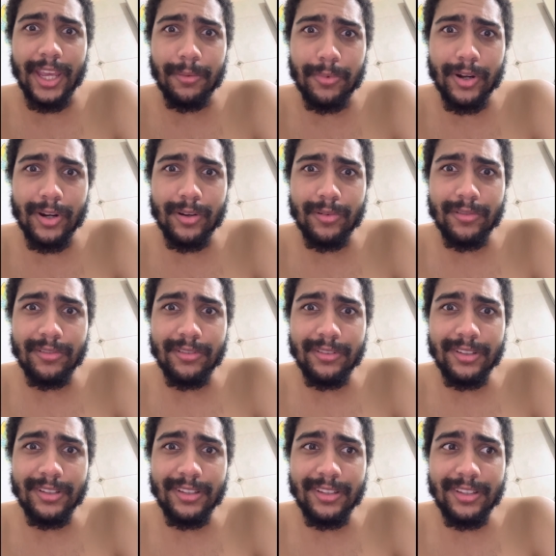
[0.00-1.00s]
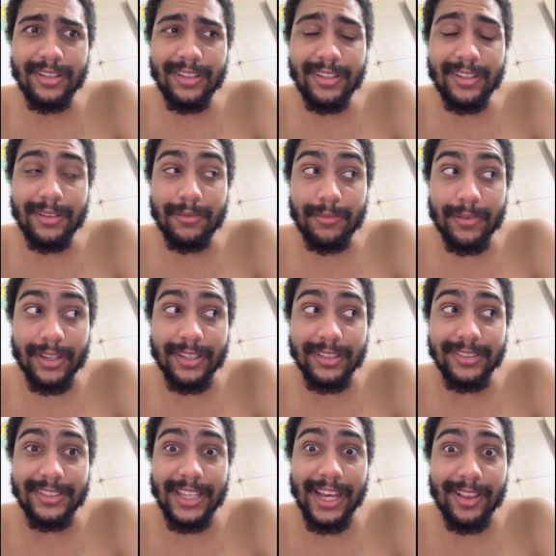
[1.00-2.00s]
bro?
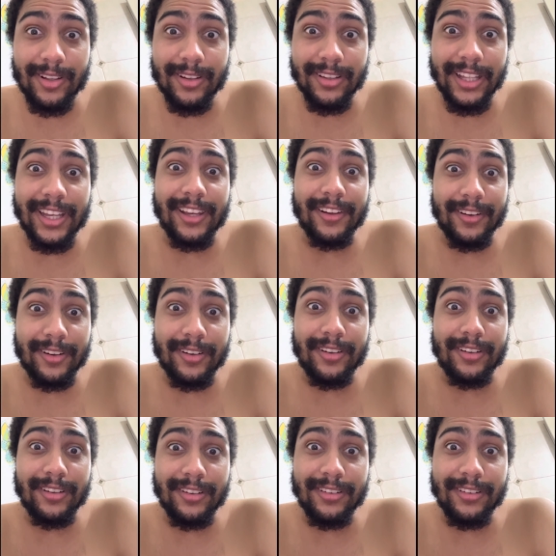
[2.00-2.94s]
Because that looked like it hurt.